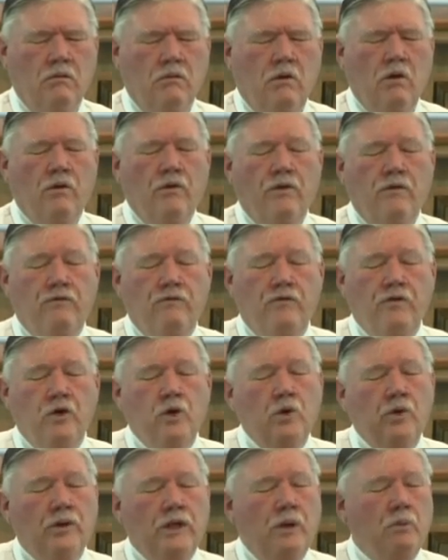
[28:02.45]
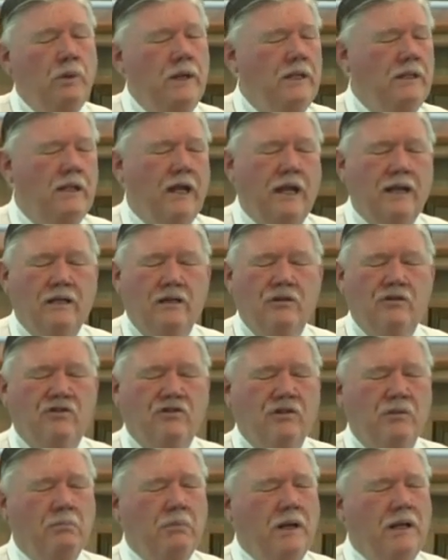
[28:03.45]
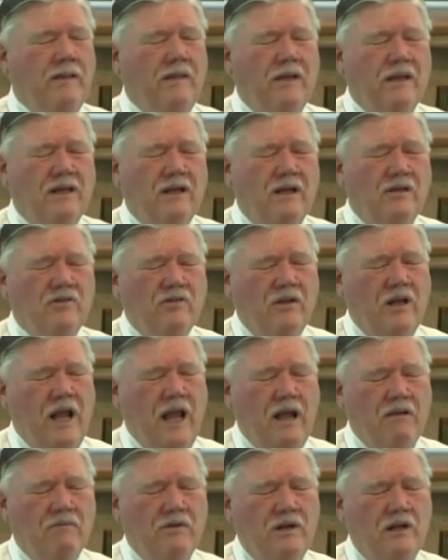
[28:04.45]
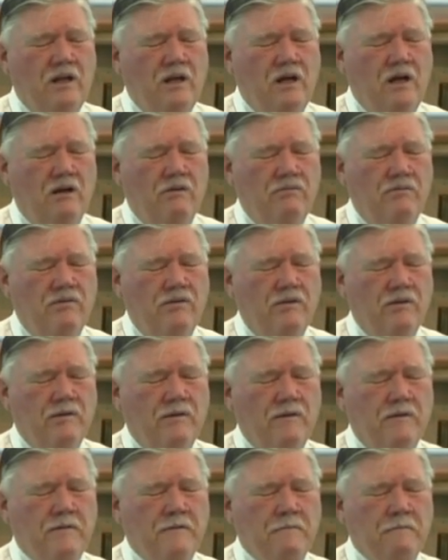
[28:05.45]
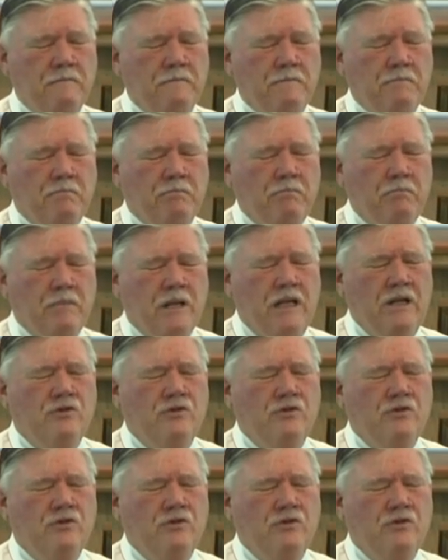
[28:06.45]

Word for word: or the food that we take to somebody that doesn't have enough,